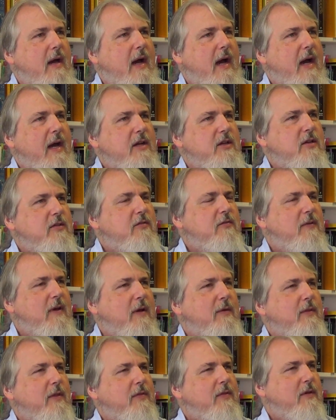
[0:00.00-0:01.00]
I just
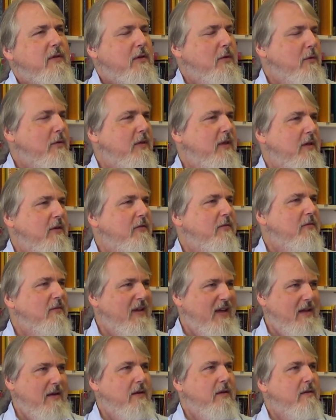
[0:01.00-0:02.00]
found that the two things
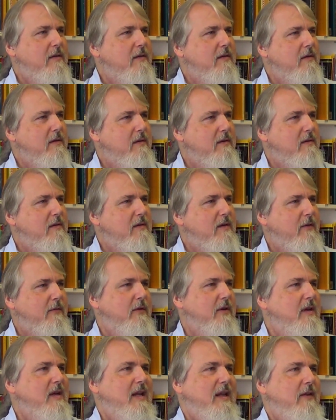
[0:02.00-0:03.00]
fed
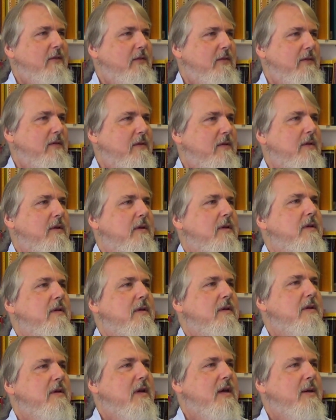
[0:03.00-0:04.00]
different needs.
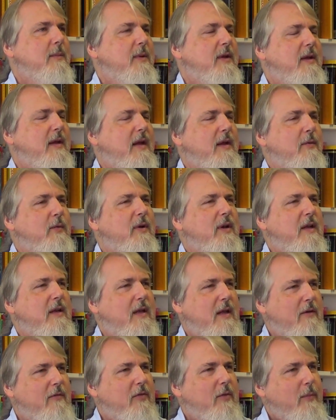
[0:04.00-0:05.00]
I mean, I really
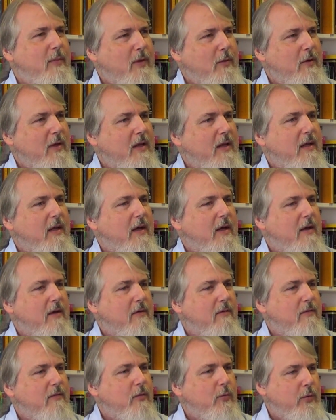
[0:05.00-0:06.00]
love the beauty
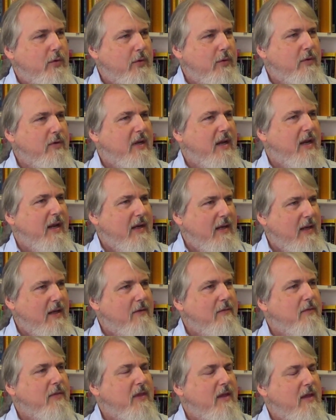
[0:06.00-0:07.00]
of Nerugd, and I
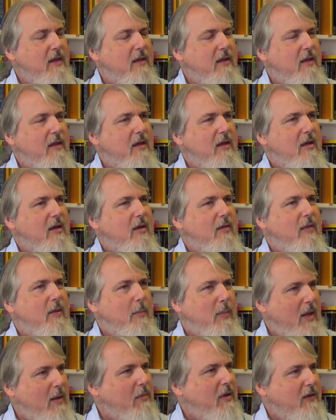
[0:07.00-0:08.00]
love the
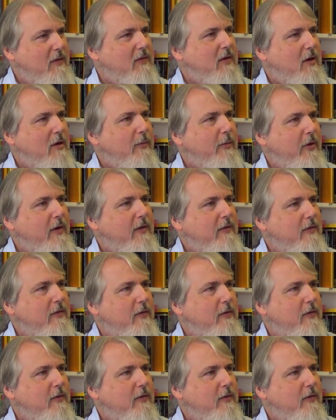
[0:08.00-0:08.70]
public ceremonies.